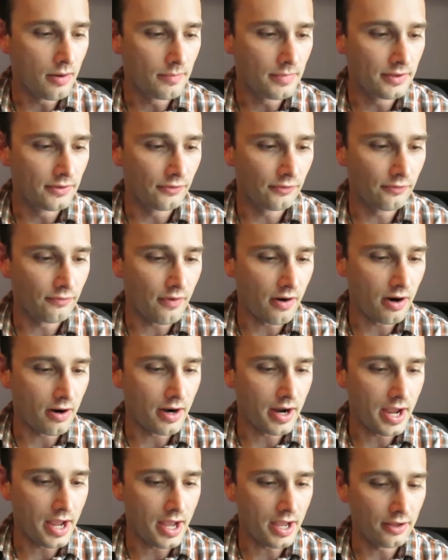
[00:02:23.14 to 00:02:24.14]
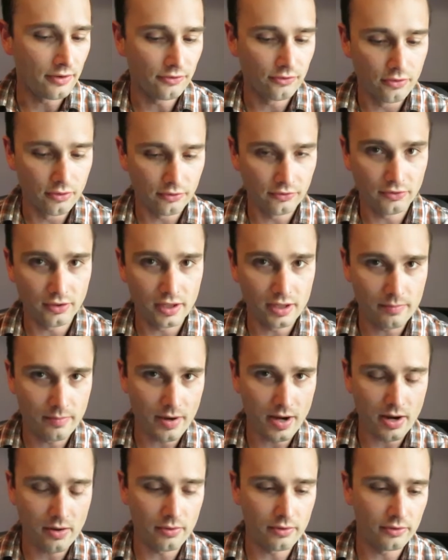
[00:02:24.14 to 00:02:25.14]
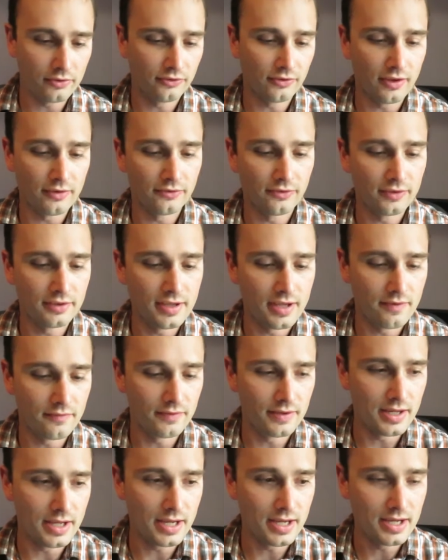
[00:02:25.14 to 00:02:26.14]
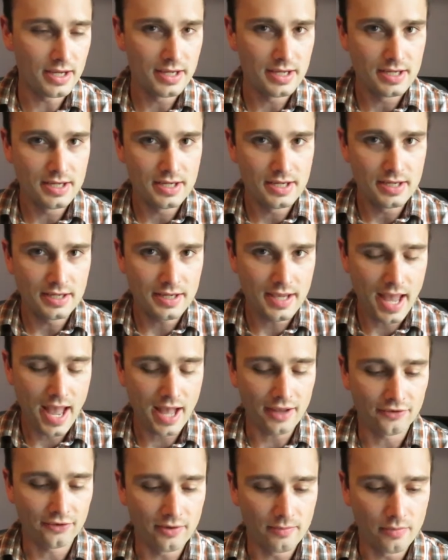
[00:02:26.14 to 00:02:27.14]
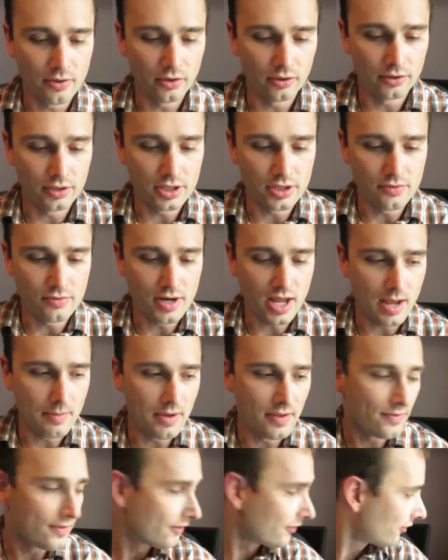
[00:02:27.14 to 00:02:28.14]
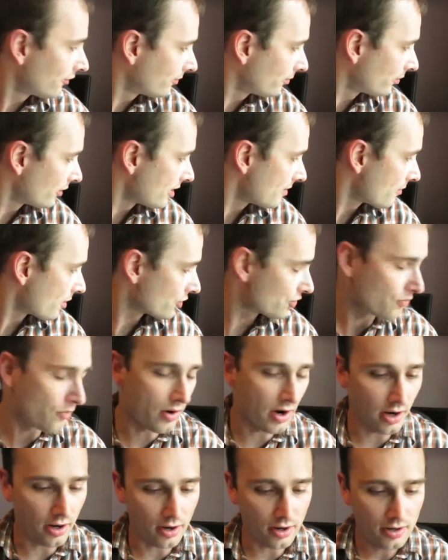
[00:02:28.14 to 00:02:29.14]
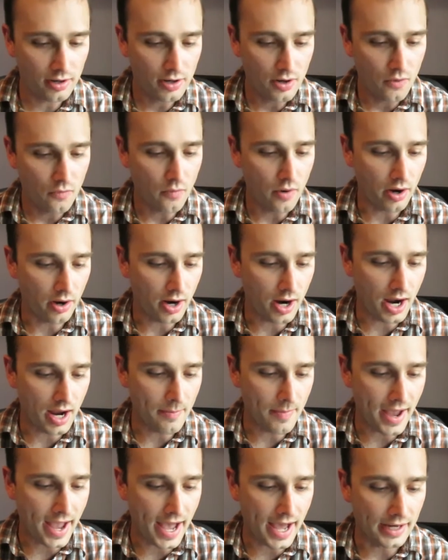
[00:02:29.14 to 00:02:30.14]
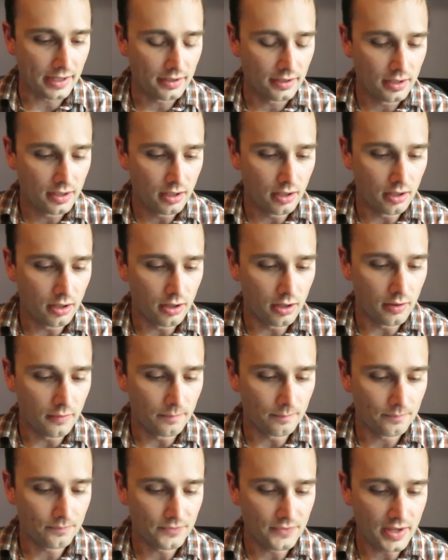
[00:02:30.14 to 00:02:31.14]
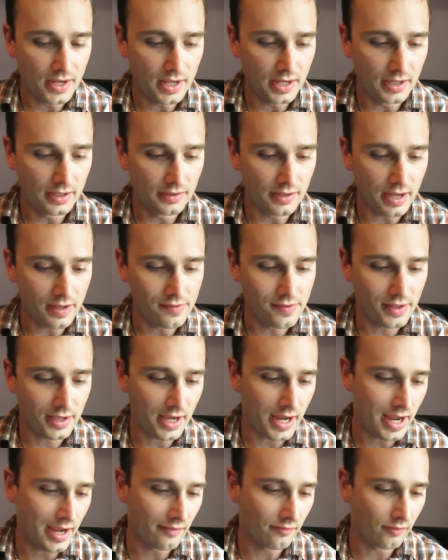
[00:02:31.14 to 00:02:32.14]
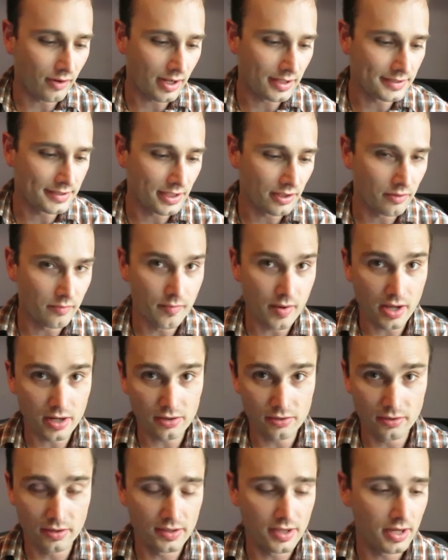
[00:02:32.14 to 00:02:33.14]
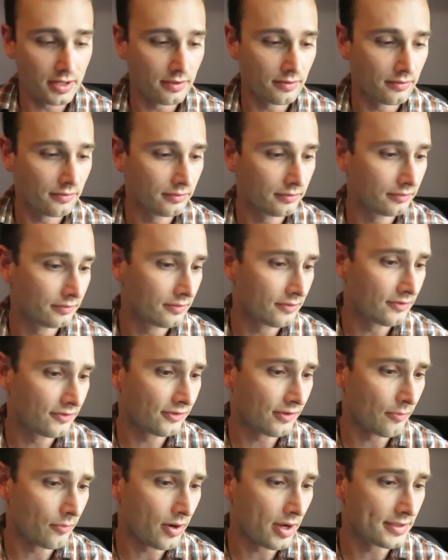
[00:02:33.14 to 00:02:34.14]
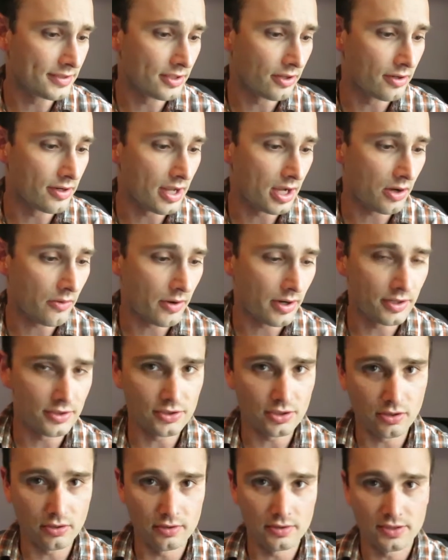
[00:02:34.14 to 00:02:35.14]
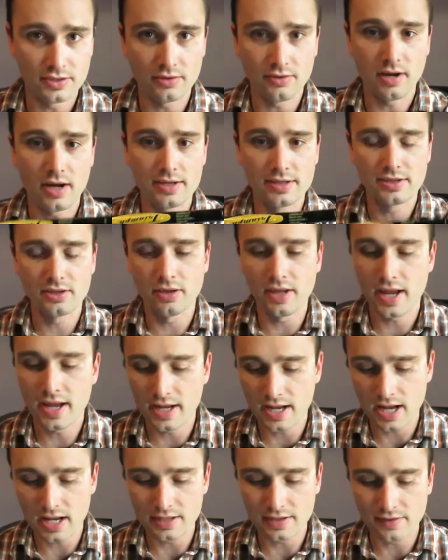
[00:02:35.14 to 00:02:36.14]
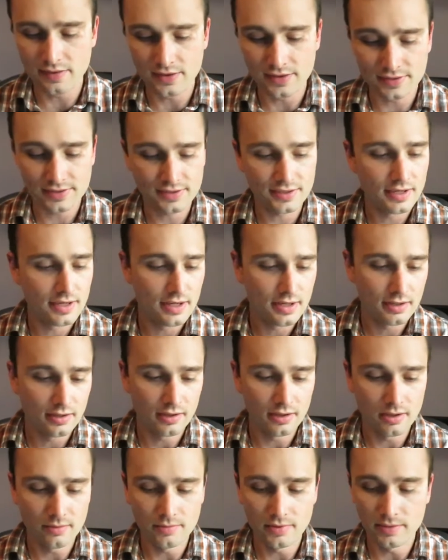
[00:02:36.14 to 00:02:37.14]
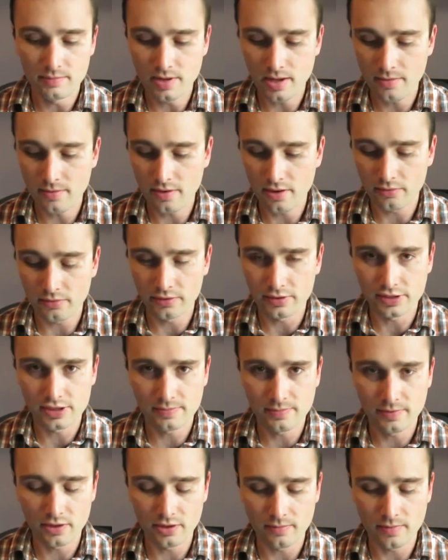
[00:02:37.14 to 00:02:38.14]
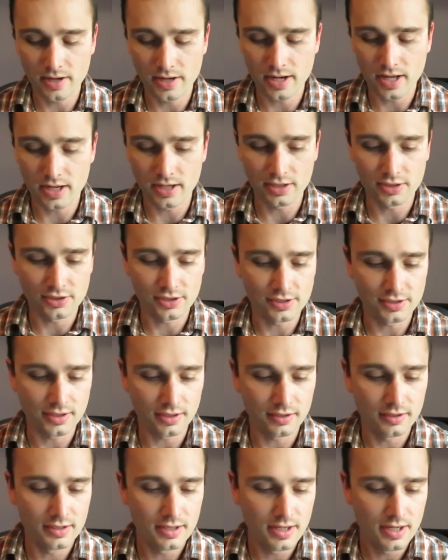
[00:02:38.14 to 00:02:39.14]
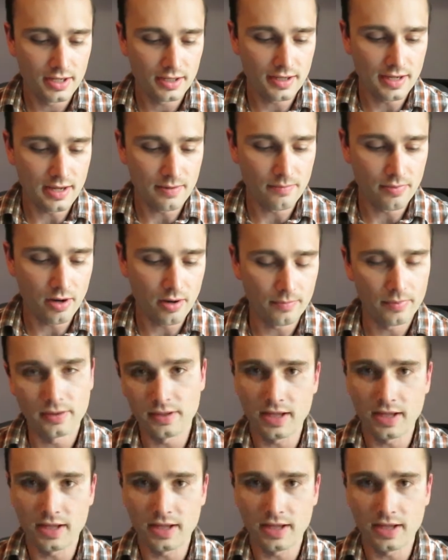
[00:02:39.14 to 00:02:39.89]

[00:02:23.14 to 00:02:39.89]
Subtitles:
As far as hook setting power, sensitivity, castability, you name it. This is pretty much where I'm at. And I think I have rods that are better, and then some rods that are not quite as good. So I still hang on to this, and maybe I'll run a spinnerbait on it just to keep up.